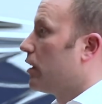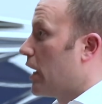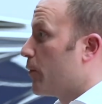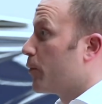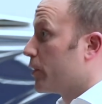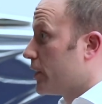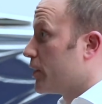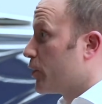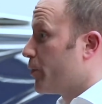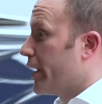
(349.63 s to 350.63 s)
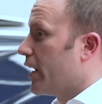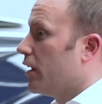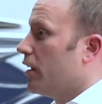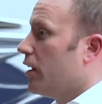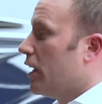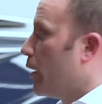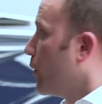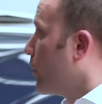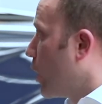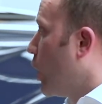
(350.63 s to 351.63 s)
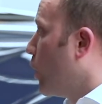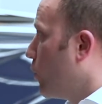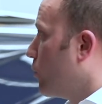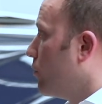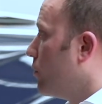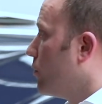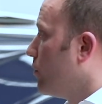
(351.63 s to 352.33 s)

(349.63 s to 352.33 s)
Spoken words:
come and participate and be able to own